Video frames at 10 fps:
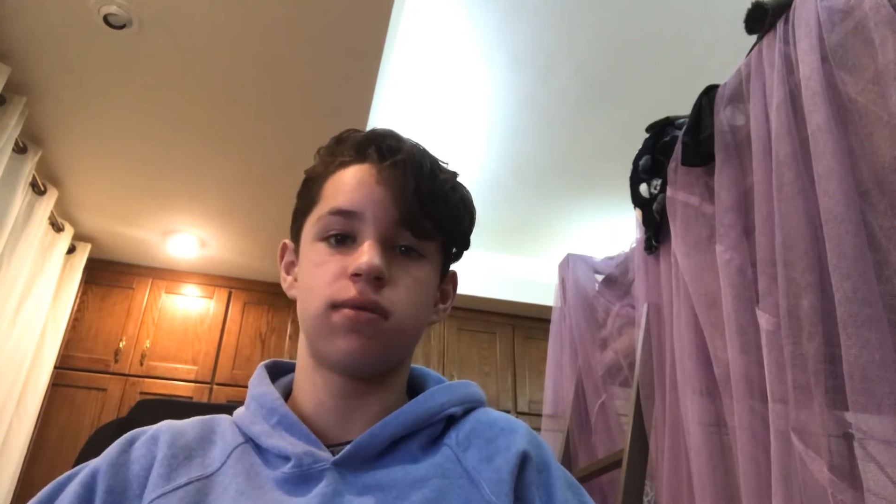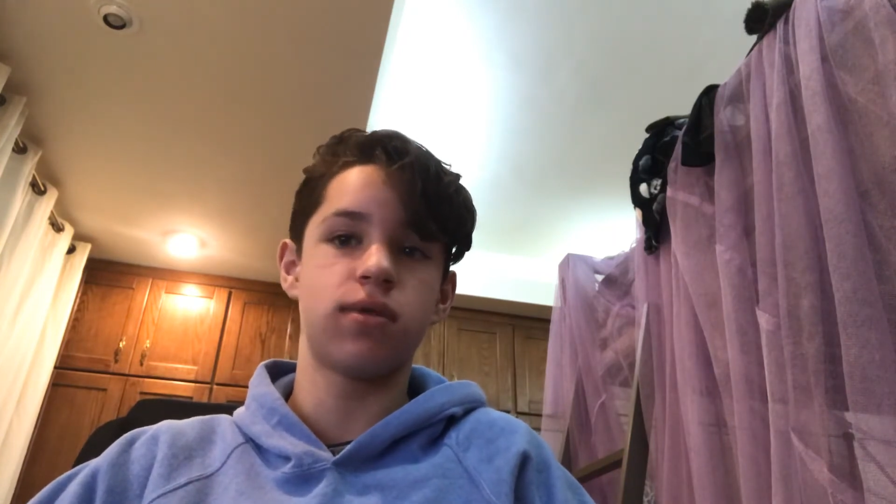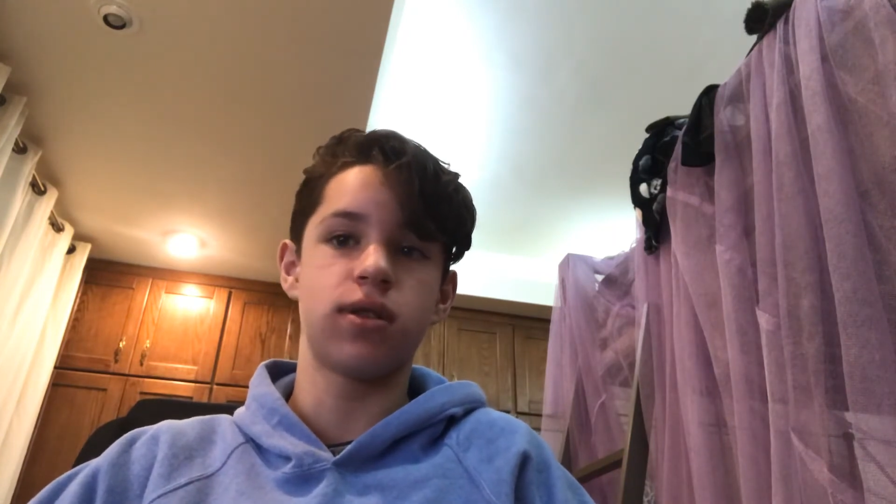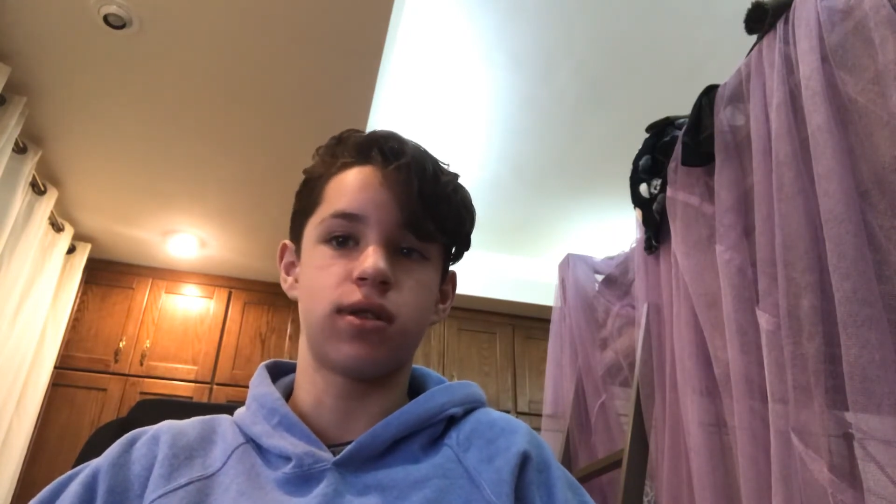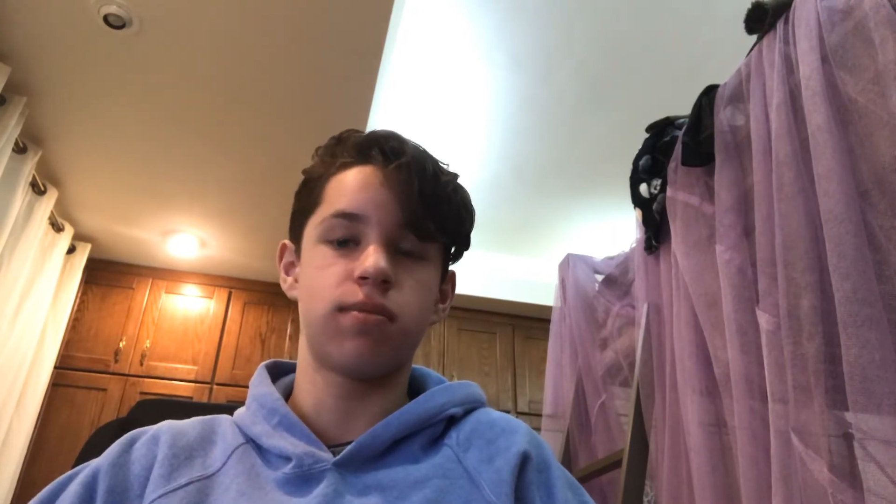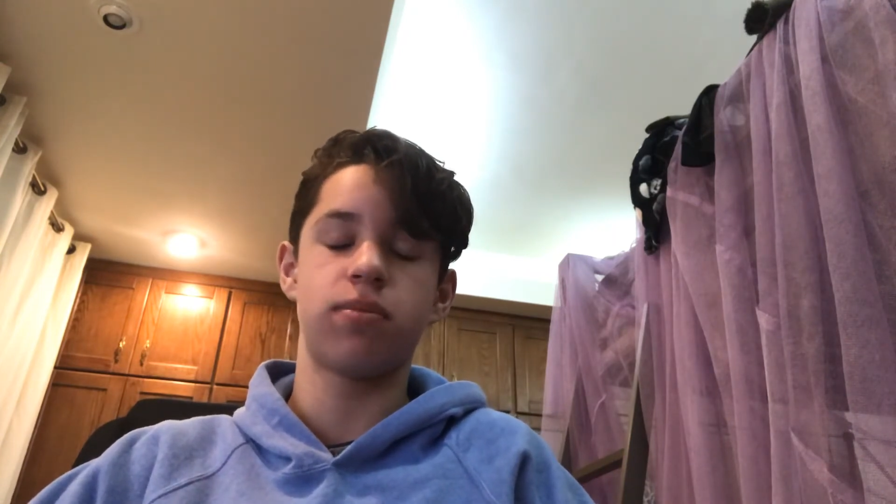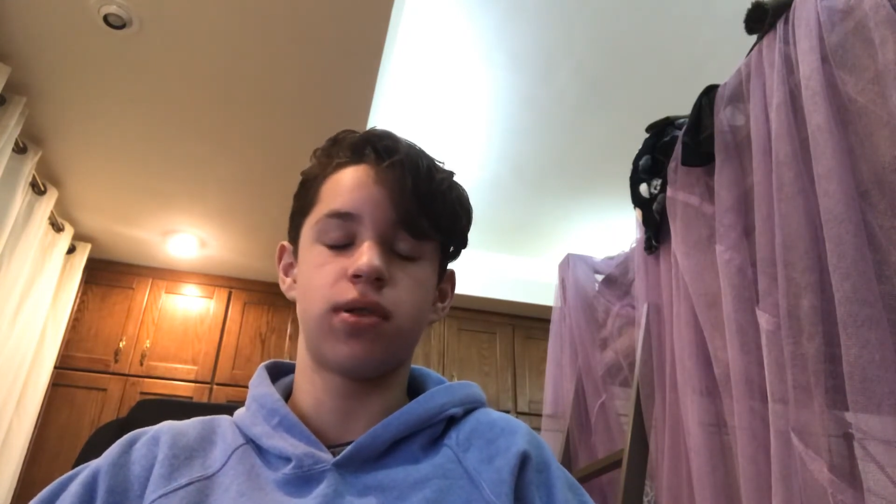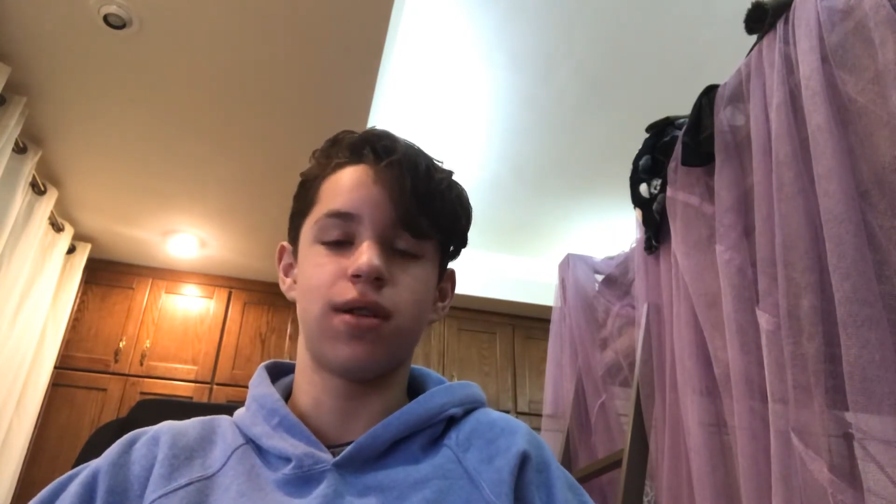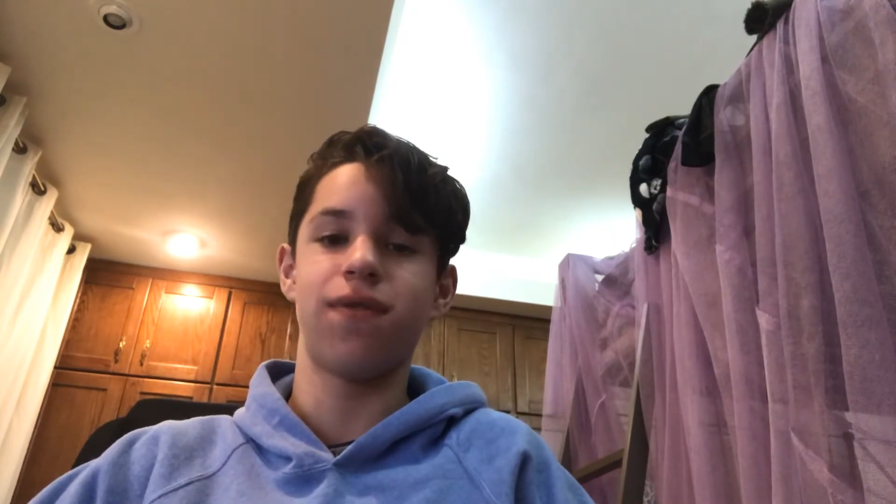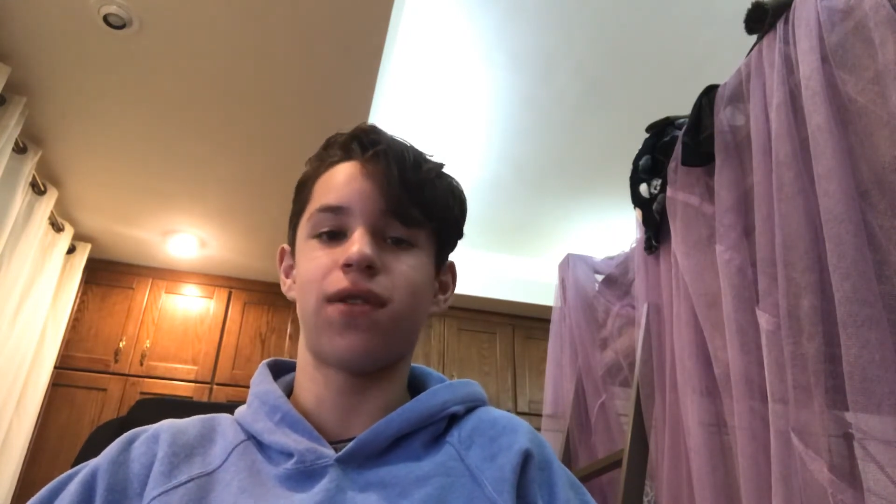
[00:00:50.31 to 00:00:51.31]
just
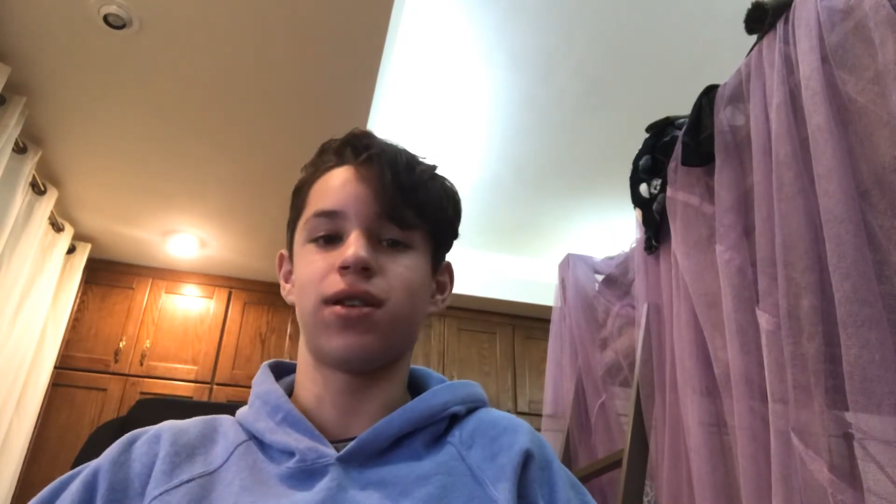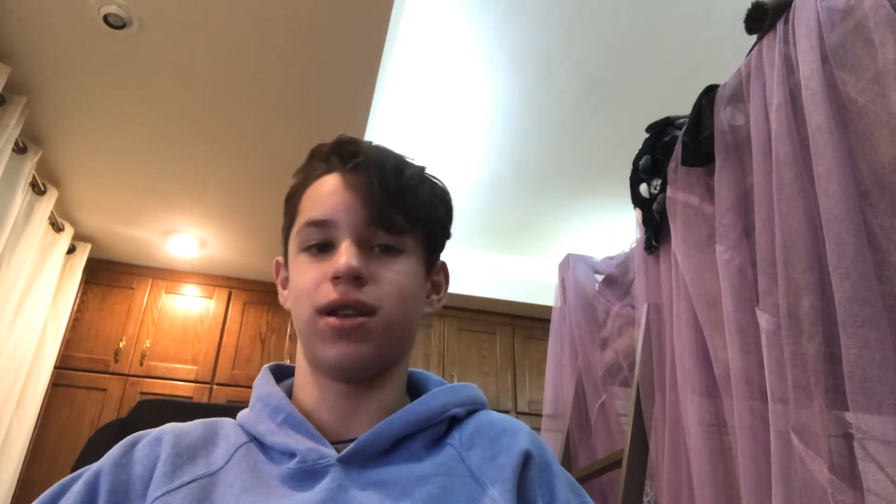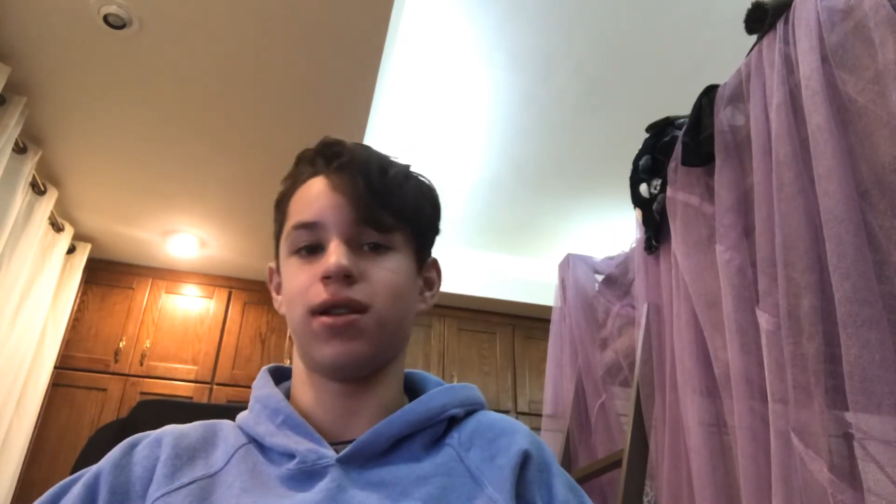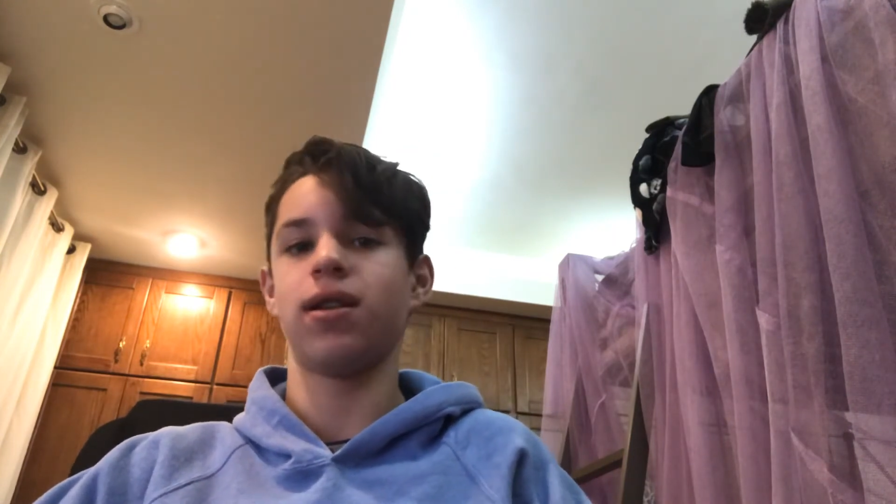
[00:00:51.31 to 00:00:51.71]
pretty funny.